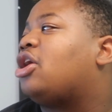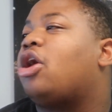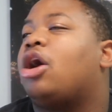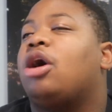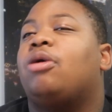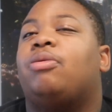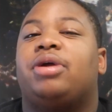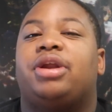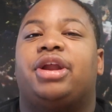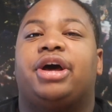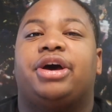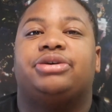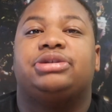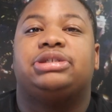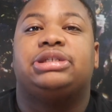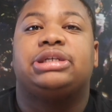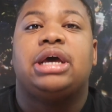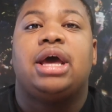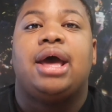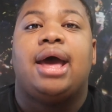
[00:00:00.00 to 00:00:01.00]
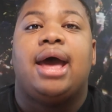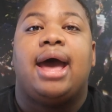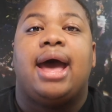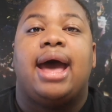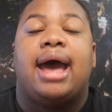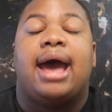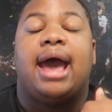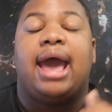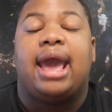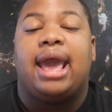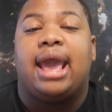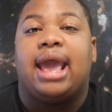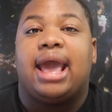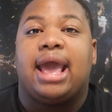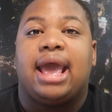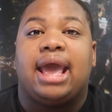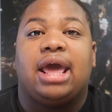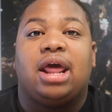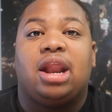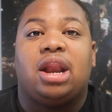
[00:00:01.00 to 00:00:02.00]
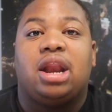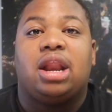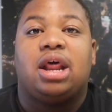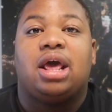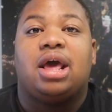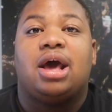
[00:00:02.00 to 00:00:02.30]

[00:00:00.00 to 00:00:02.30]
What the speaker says: her car windows. And